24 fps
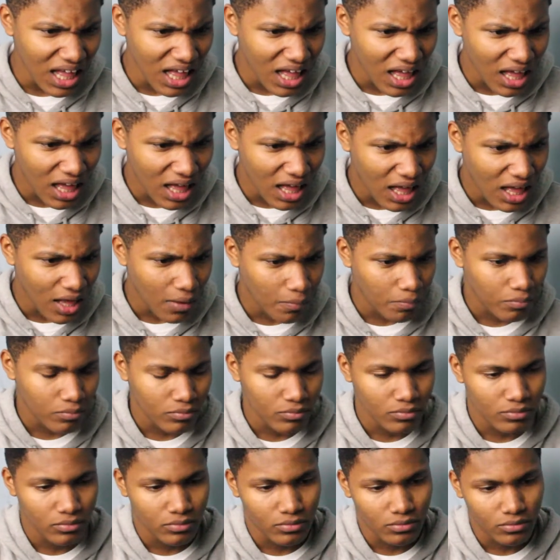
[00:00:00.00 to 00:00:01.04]
called?
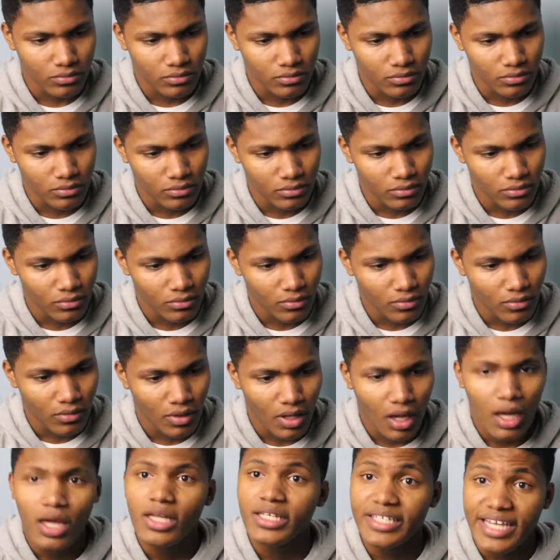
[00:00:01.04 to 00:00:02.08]

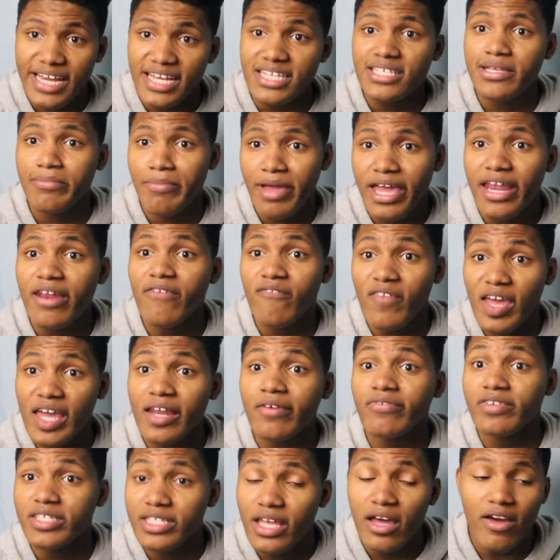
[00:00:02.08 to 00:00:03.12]
That's some
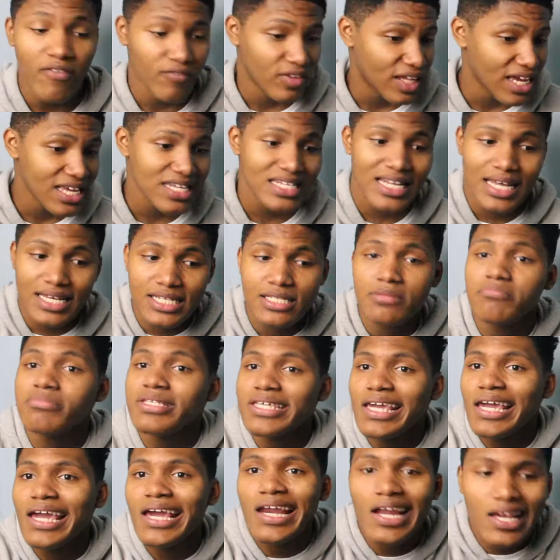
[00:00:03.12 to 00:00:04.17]
innovative stuff. That's like some
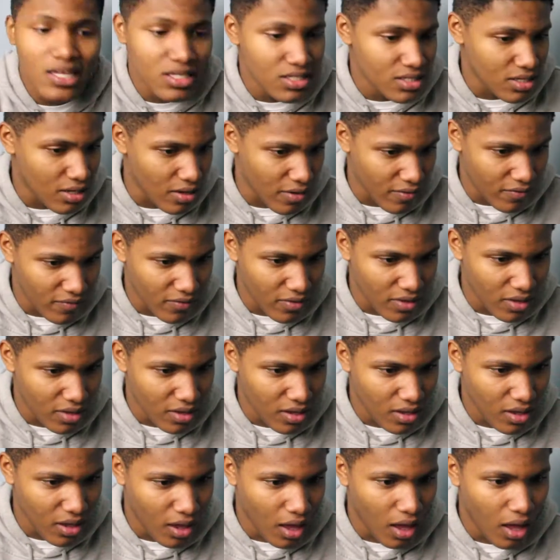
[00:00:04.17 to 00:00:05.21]
TNA stuff.
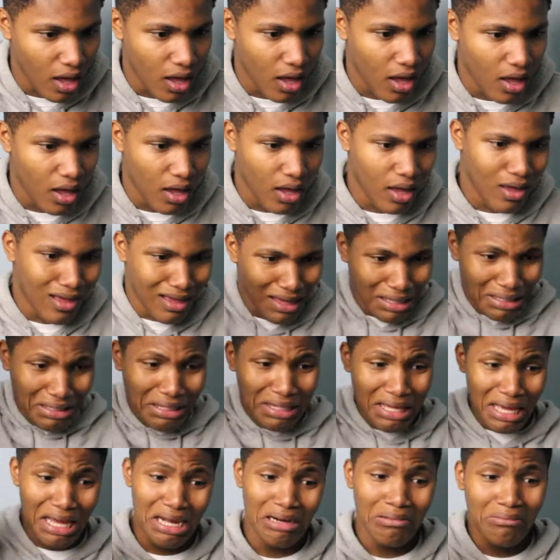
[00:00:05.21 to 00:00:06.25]

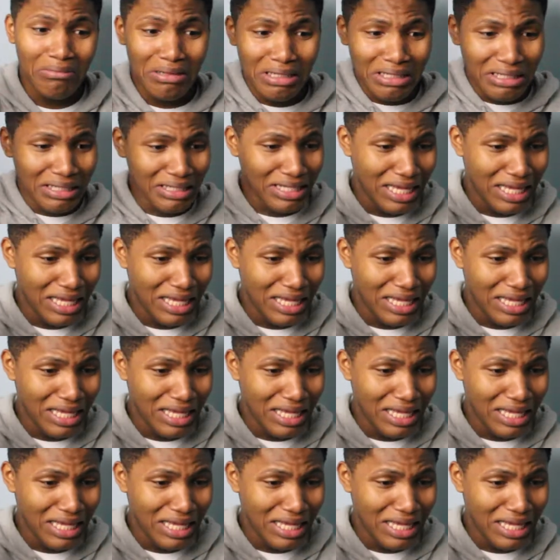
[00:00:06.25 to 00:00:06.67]
Get him!